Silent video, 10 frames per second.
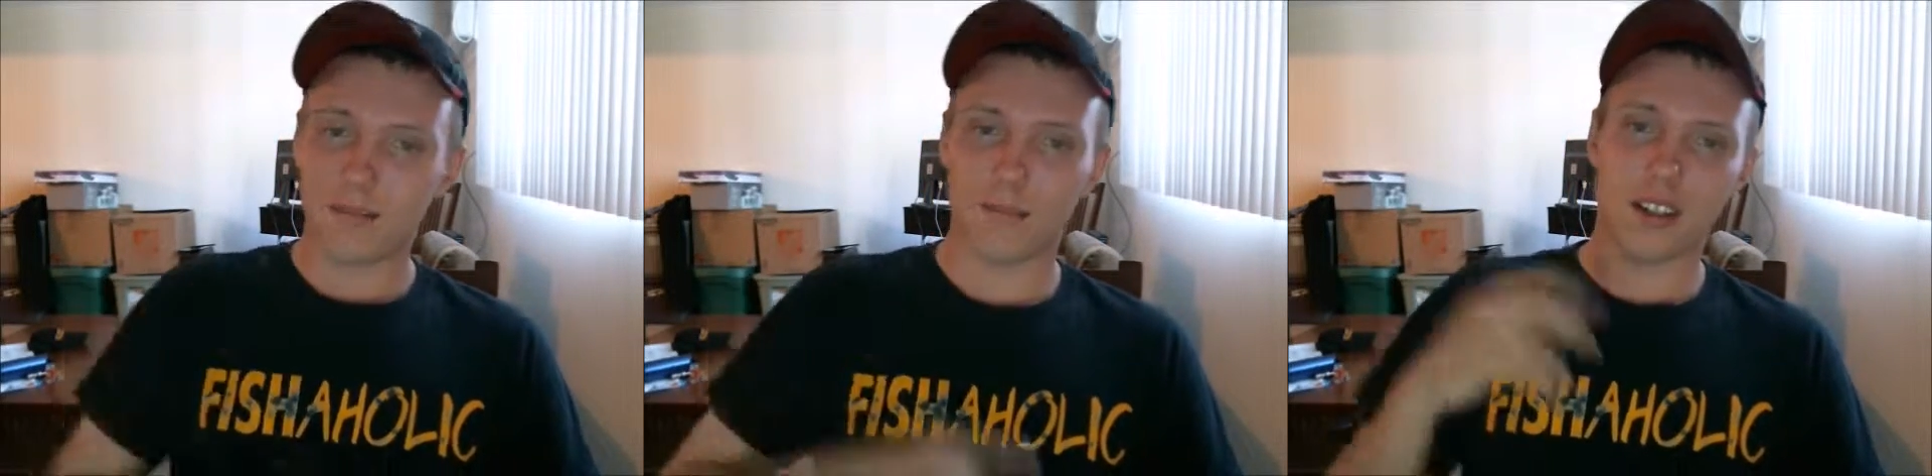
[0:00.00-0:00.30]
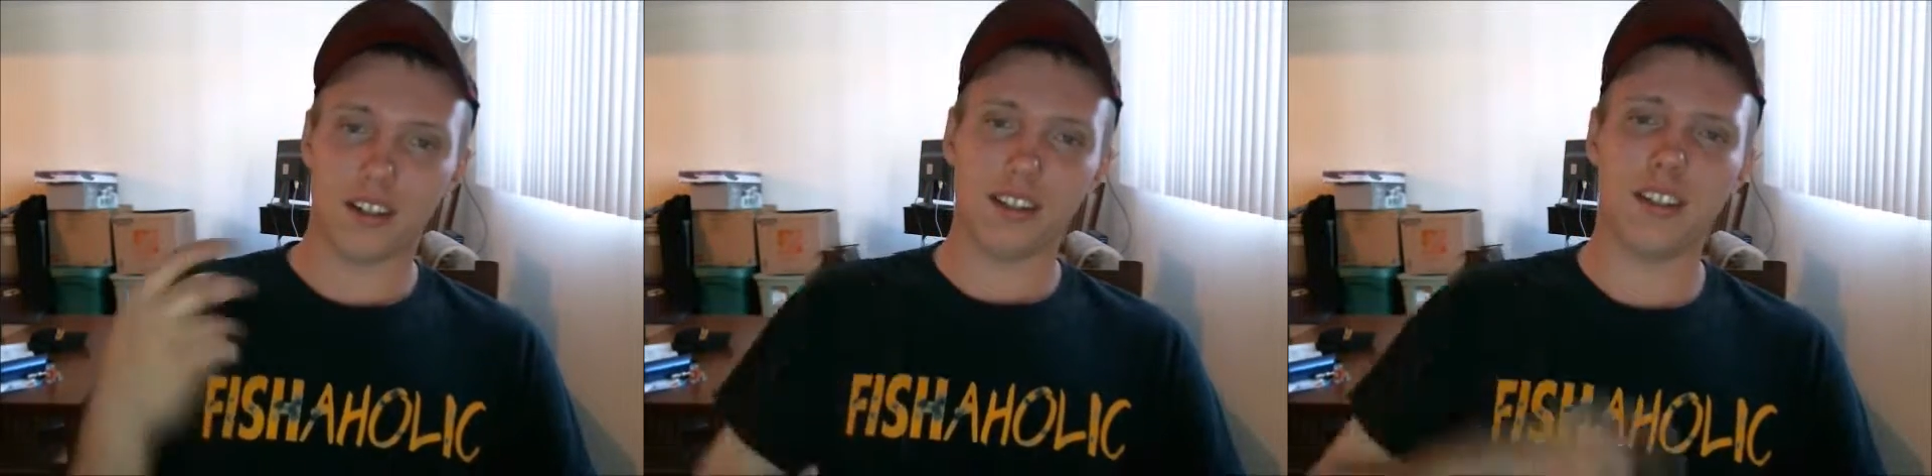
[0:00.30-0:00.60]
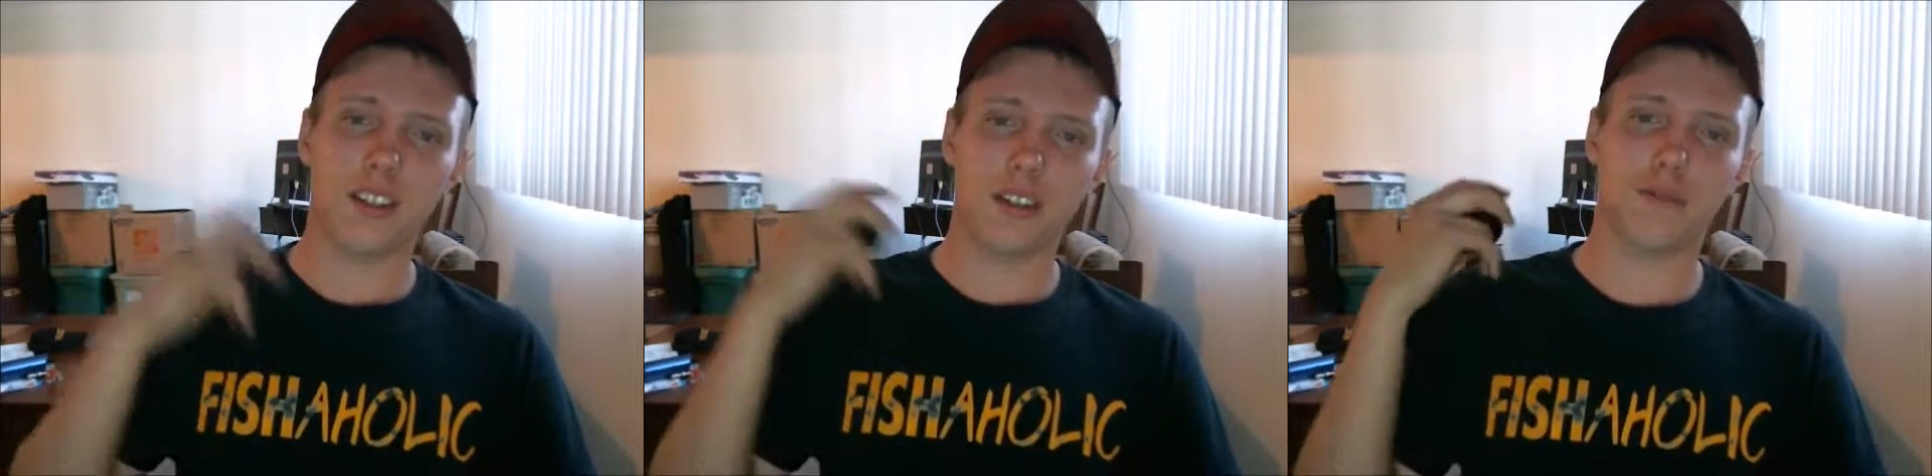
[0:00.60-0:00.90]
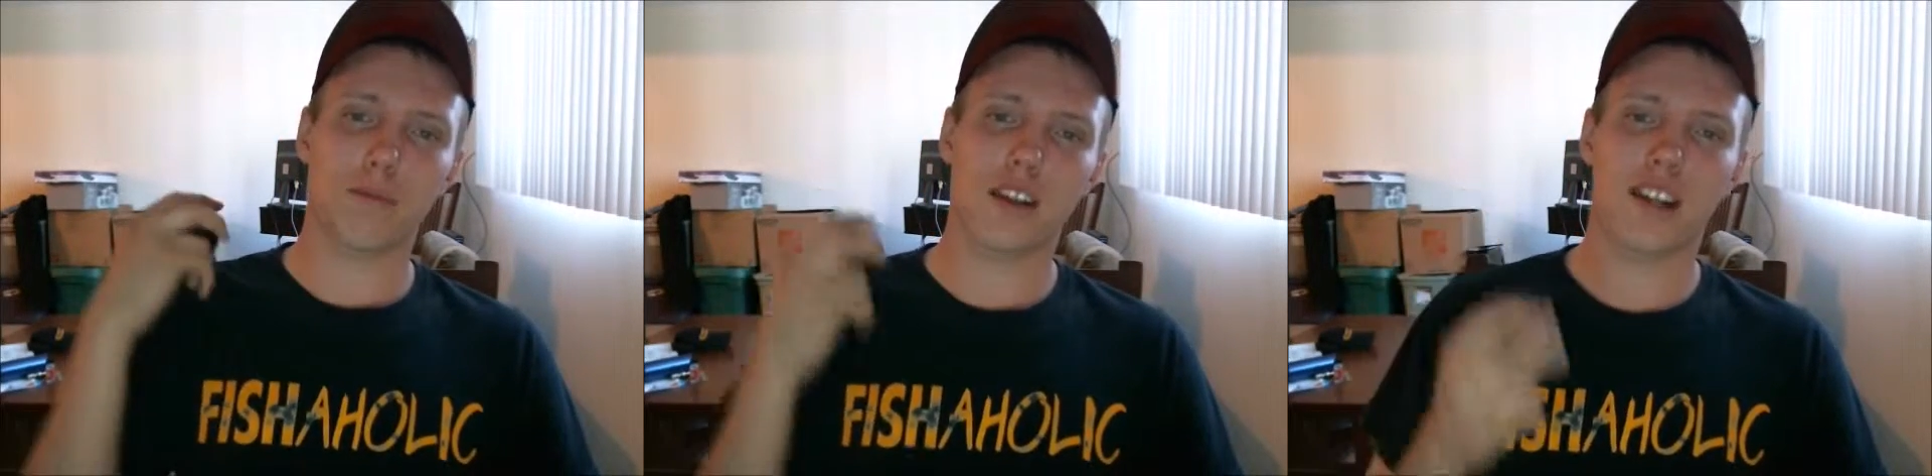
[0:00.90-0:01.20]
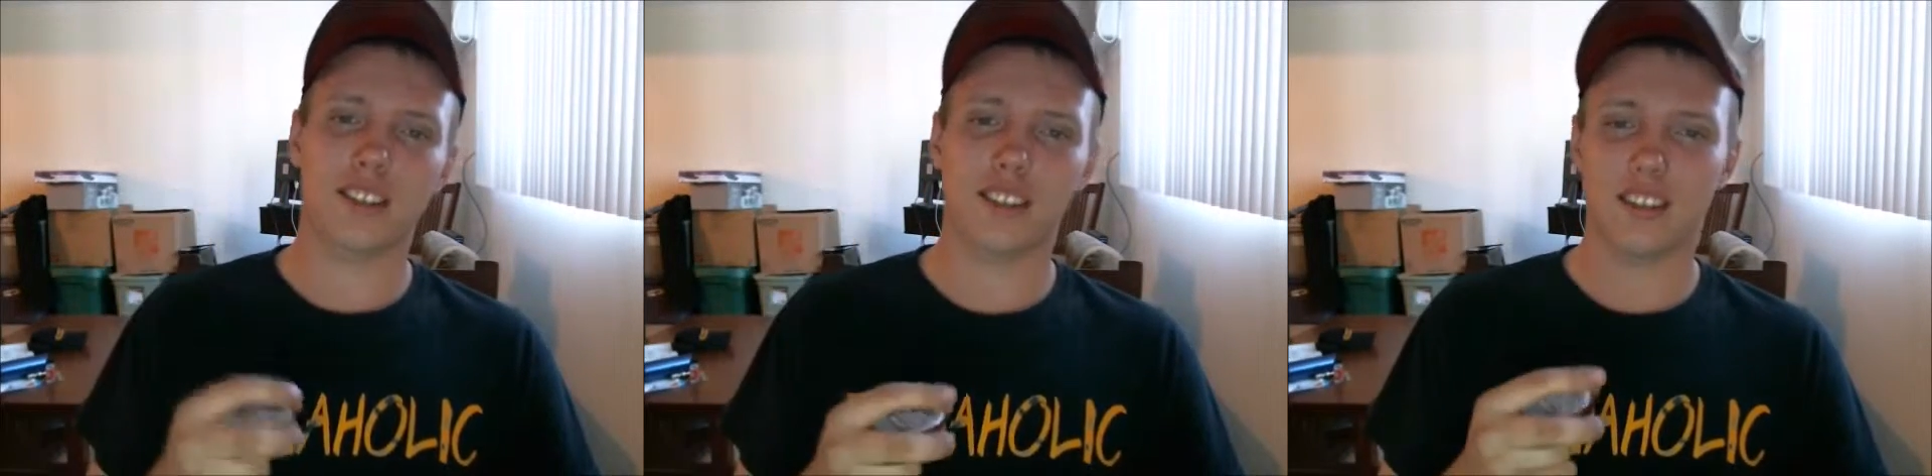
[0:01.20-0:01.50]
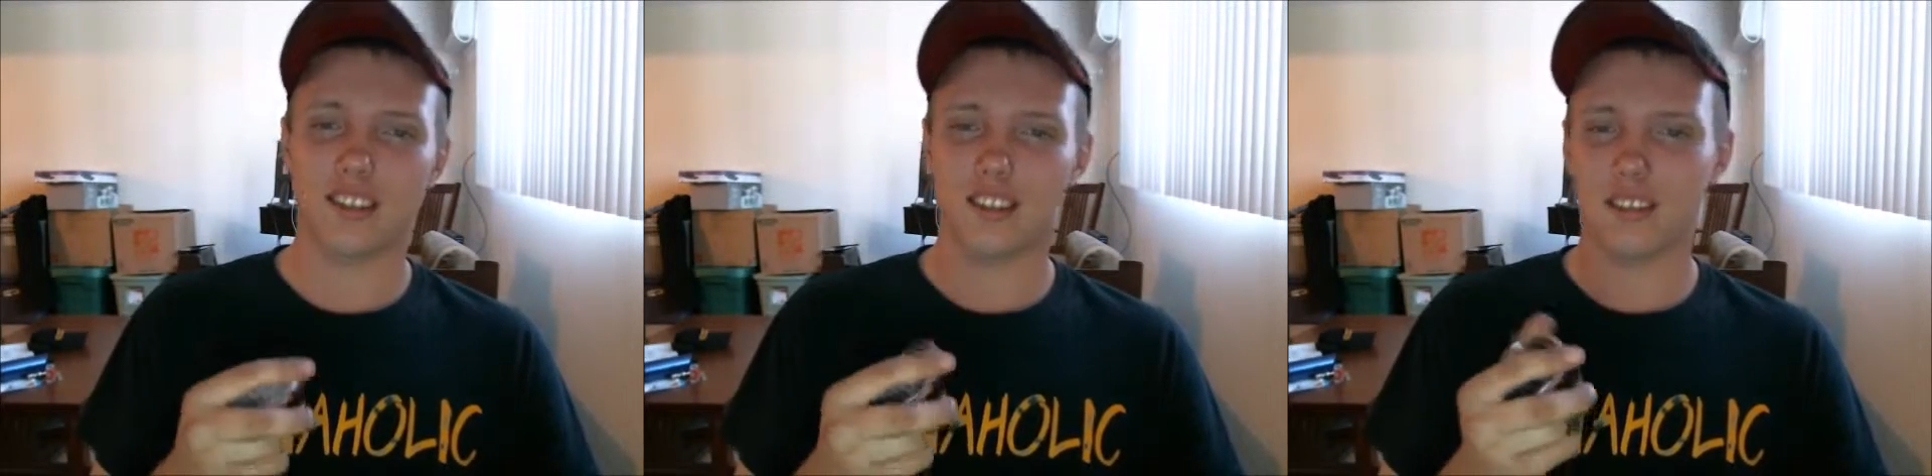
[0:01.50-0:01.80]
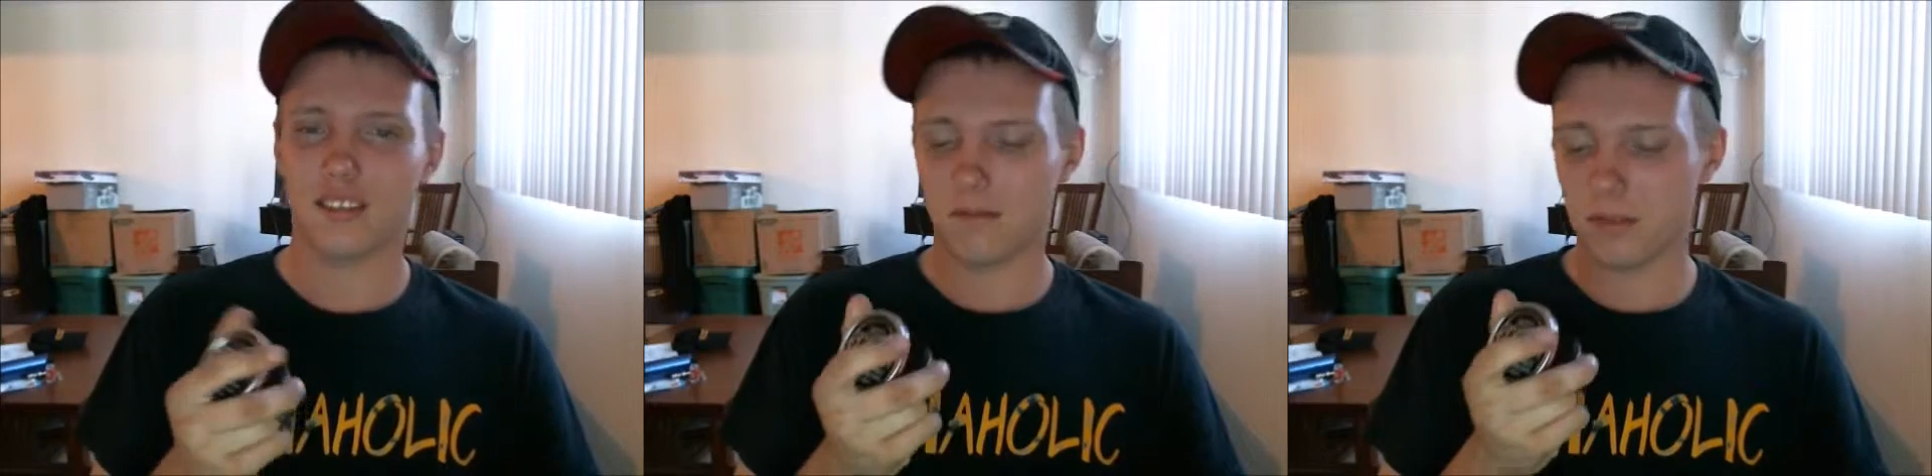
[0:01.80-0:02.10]
But he goes, packs it,
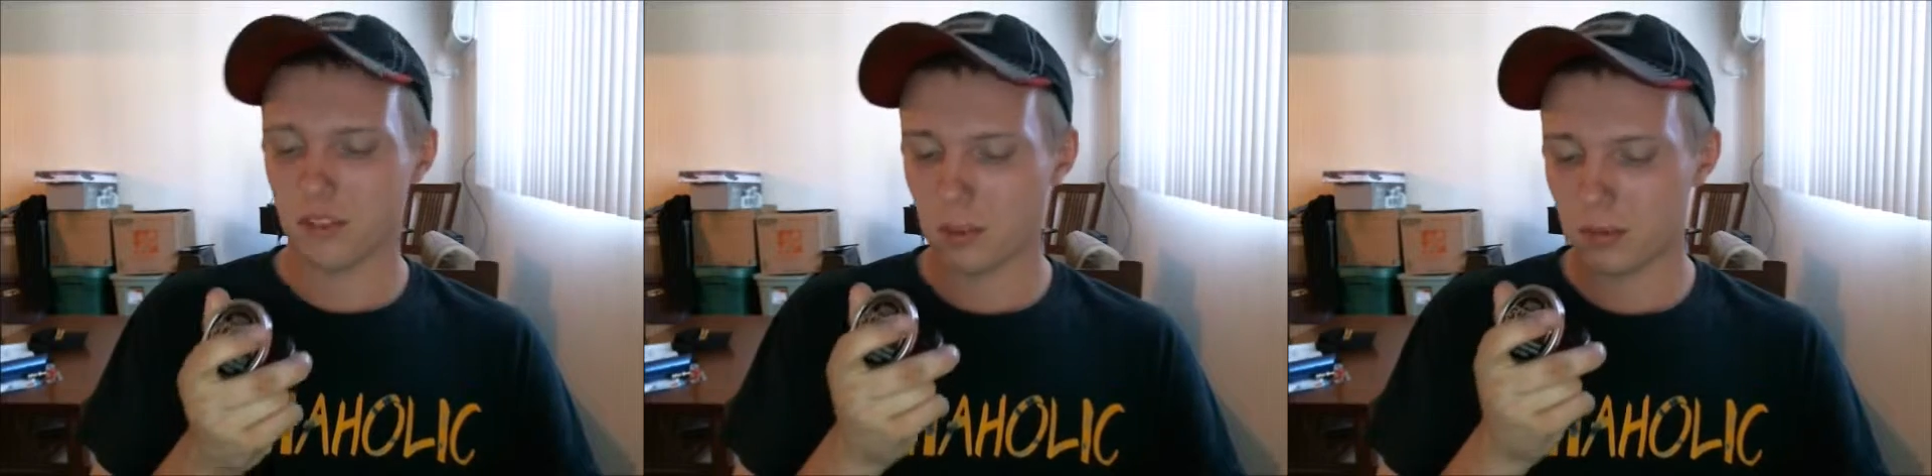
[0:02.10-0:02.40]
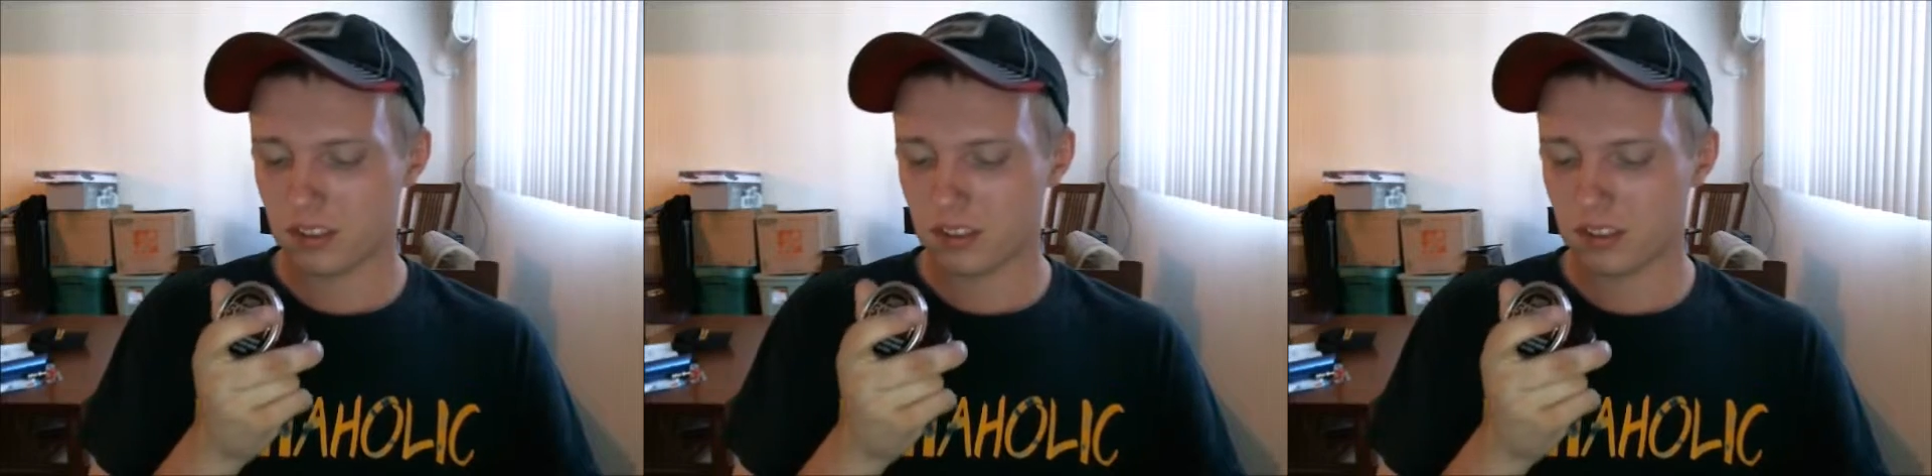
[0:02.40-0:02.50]
opens